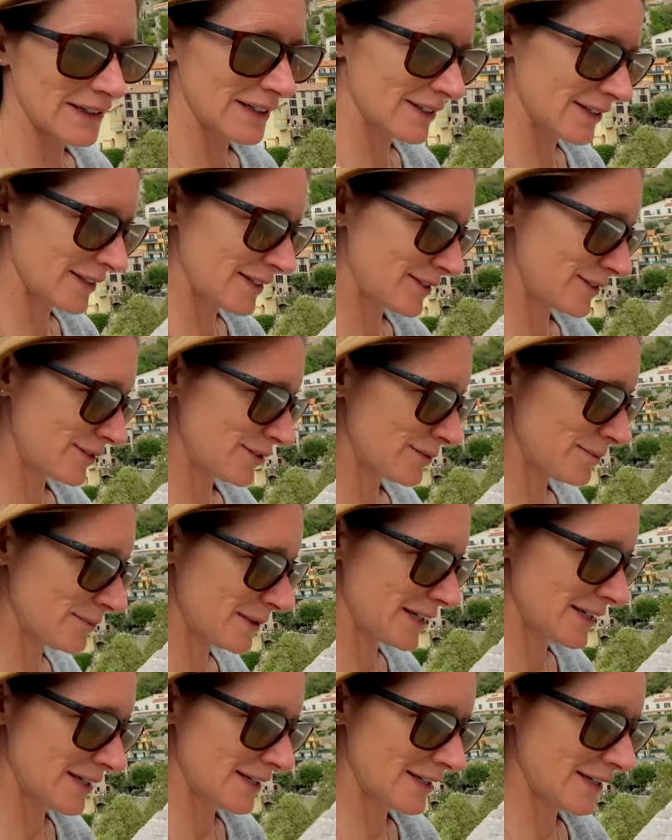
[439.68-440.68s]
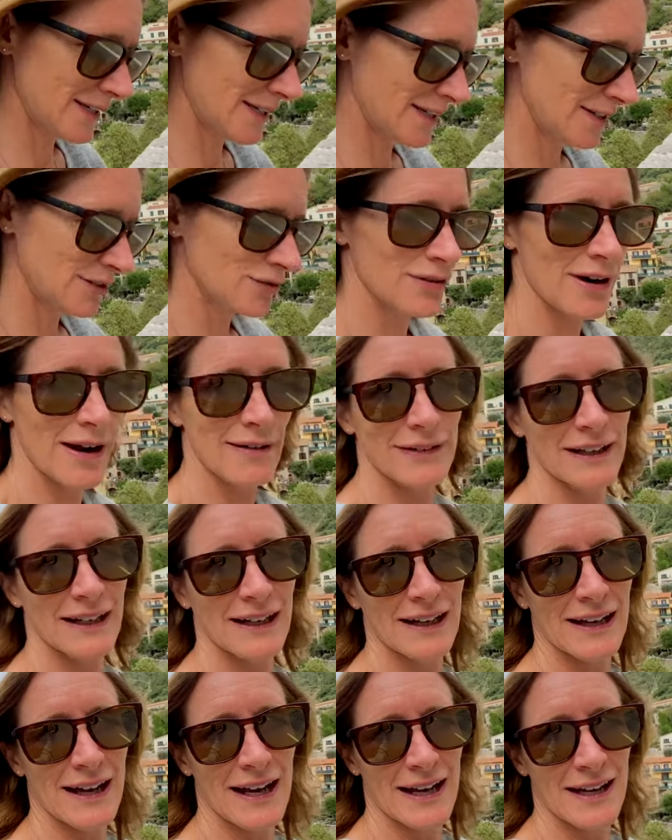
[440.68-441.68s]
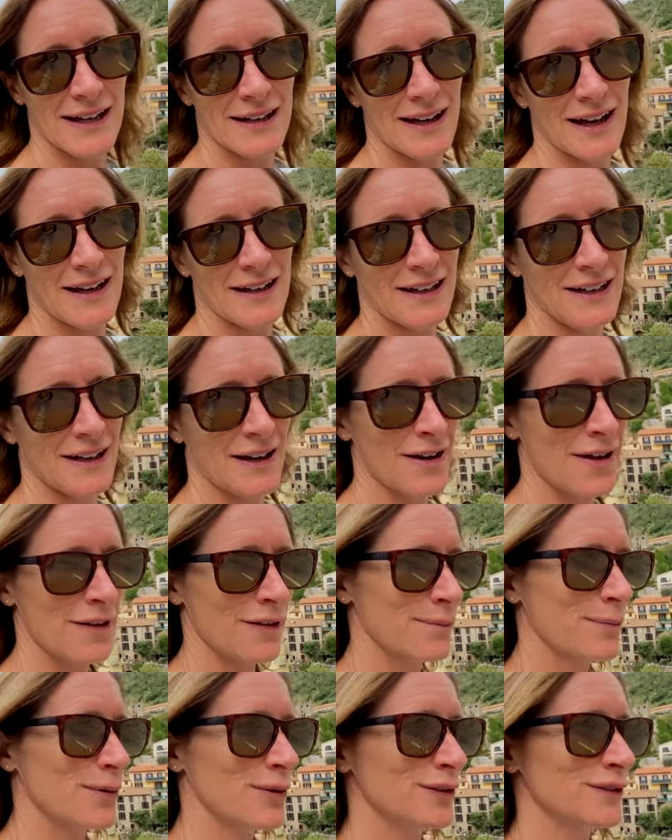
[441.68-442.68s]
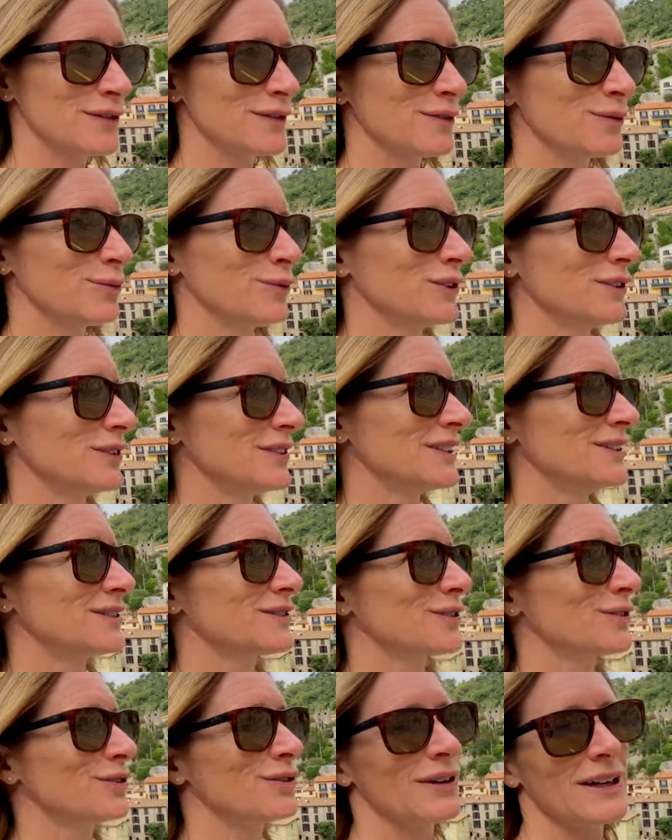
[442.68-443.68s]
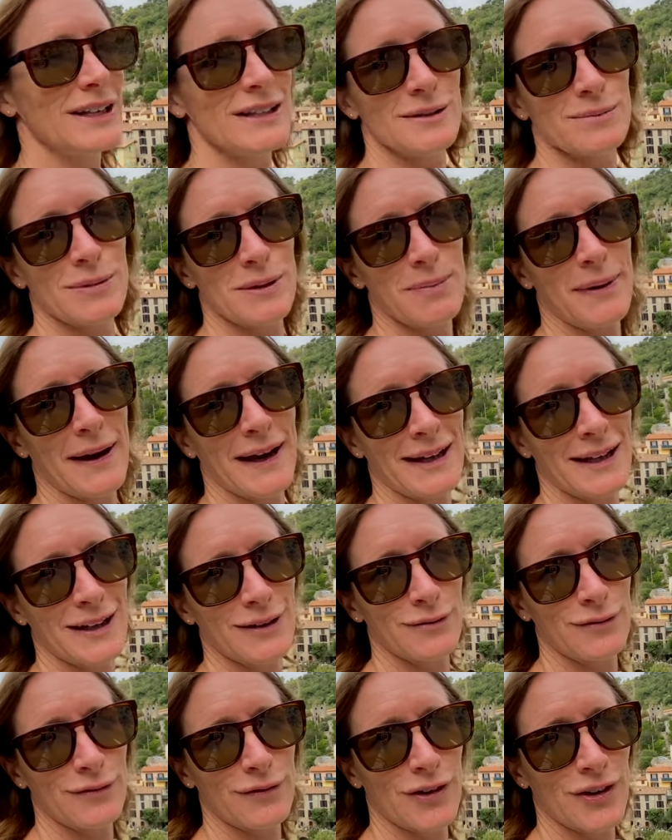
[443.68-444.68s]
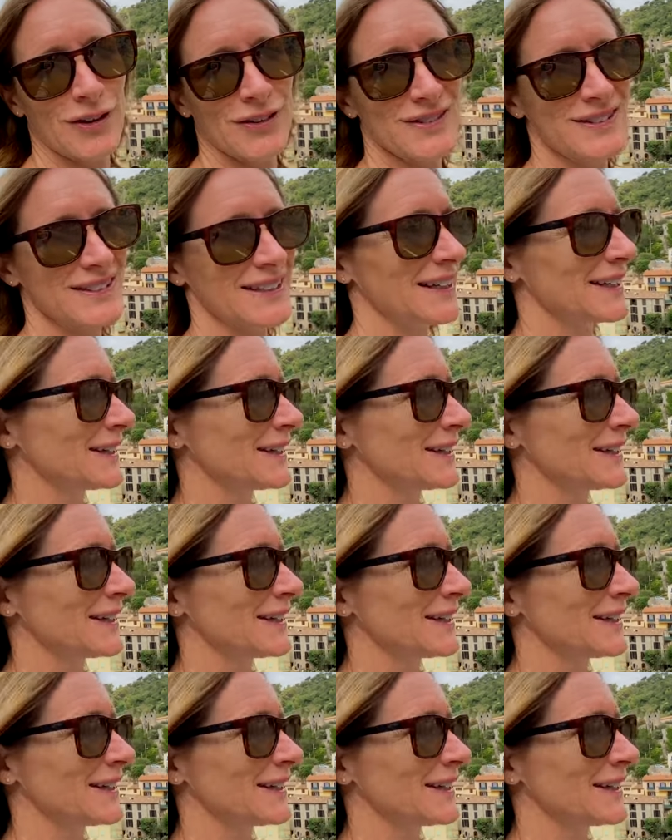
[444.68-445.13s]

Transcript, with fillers: nice to be traveling again and in another part of the world. It's so great to be back in France and